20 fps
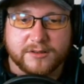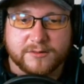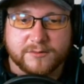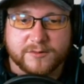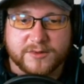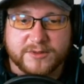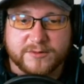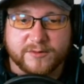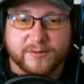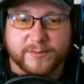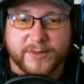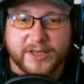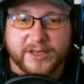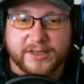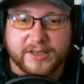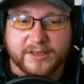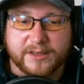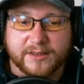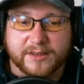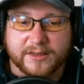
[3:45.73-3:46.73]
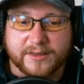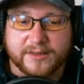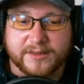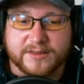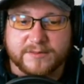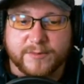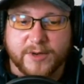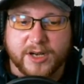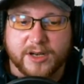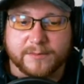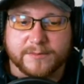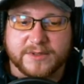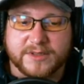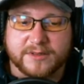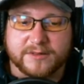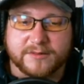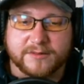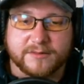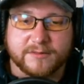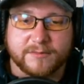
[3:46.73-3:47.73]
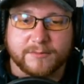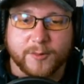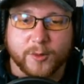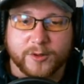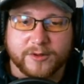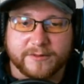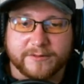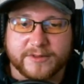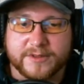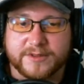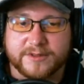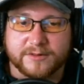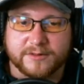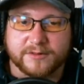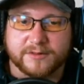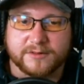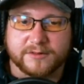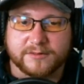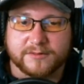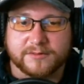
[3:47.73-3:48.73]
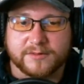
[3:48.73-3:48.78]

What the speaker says: which will make killing these mobs more efficient,